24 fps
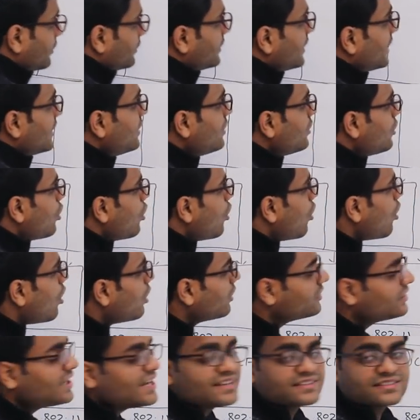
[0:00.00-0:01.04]
Then
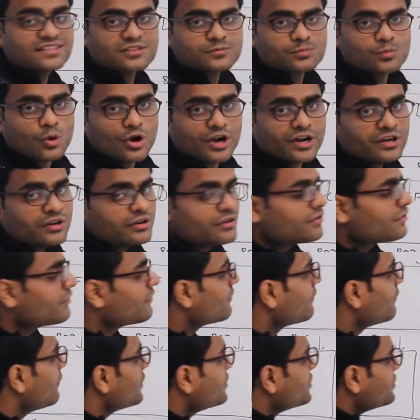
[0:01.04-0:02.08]
all the access point
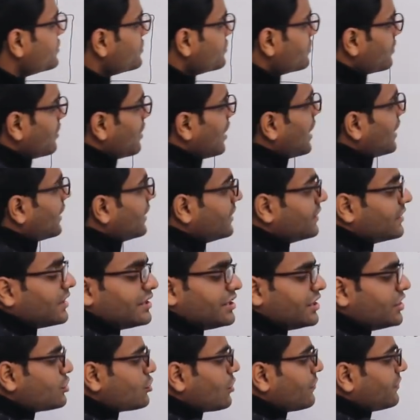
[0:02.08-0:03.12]
which are in
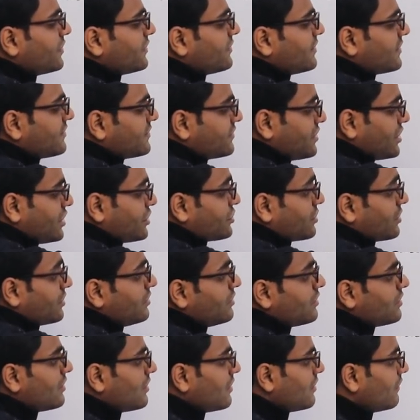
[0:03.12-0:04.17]
the reach of this
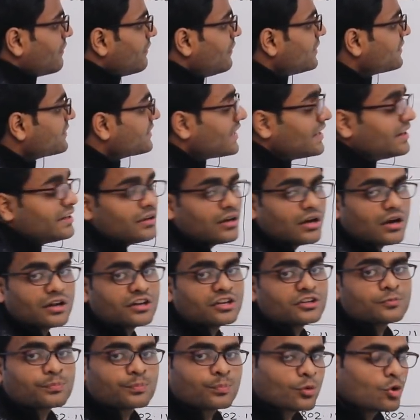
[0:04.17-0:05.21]
station will send
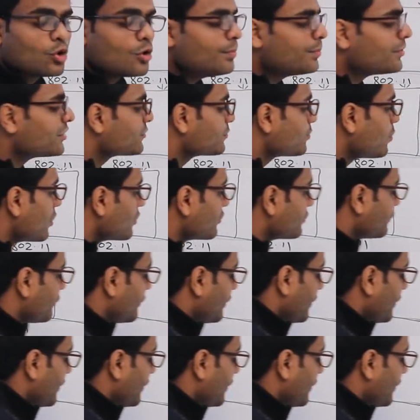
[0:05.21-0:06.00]
a probe response